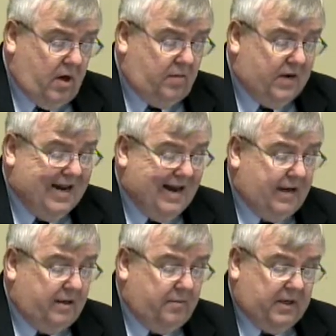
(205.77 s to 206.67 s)
but,
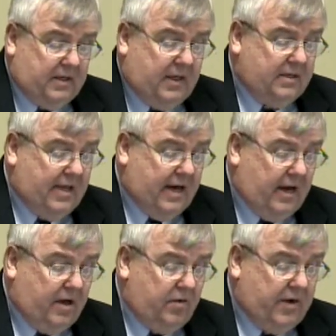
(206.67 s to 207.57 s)
not, but does
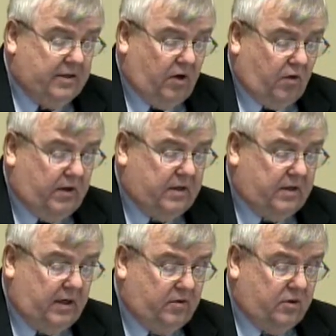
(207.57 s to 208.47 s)
not otherwise increase
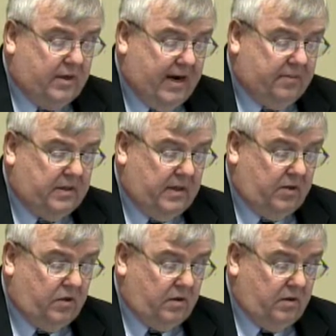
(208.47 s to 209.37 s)
teachers'
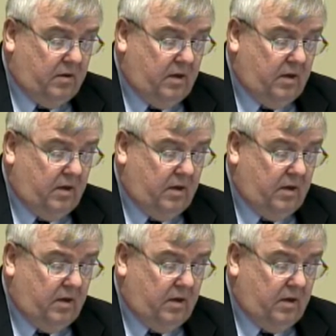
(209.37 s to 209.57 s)
compensation